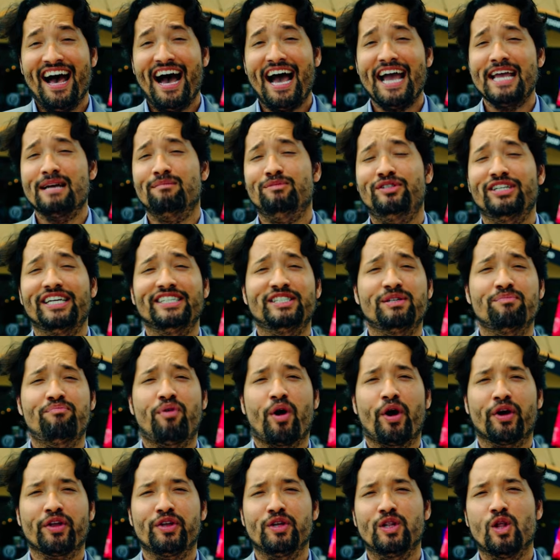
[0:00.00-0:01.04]
Hi, I'm Jason
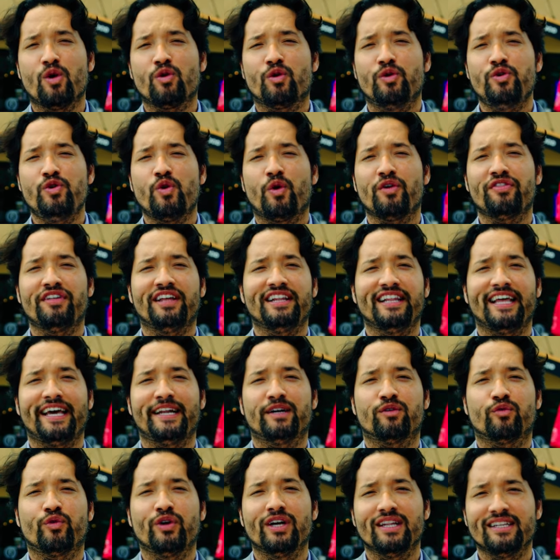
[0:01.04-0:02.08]
Park, your local North
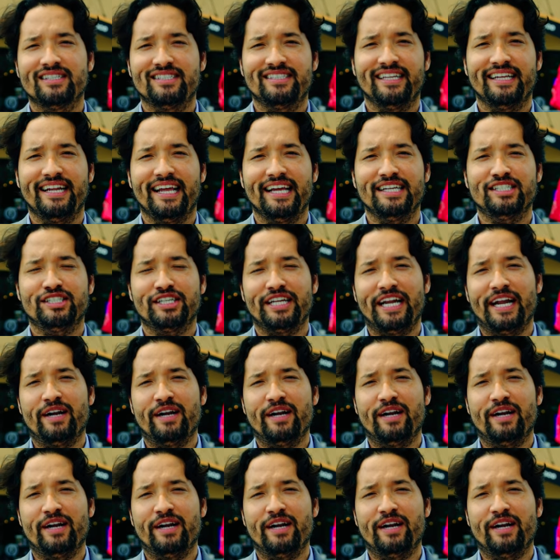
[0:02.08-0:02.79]
Atlanta real estate agent,